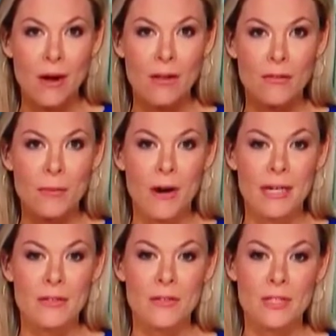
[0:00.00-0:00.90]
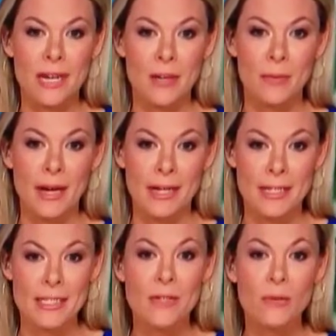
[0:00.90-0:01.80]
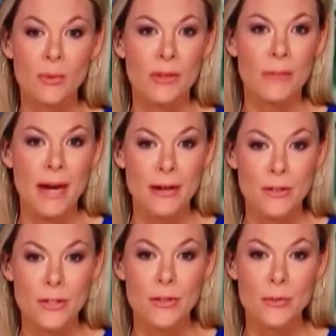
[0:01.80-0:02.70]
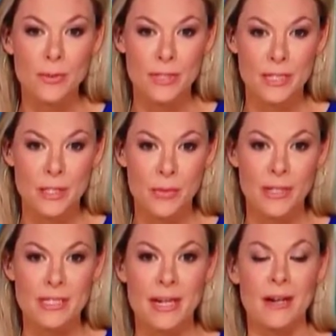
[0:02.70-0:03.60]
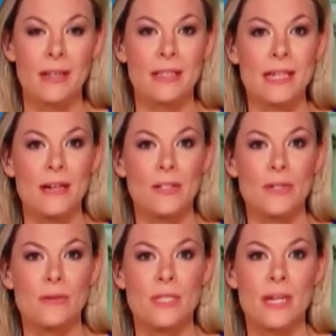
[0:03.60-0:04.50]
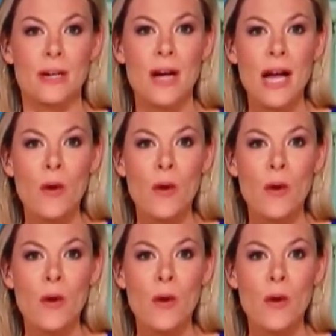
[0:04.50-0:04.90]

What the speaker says: All of the markets down by a considerable amount, 2 percentage points down in the Dow Jones there.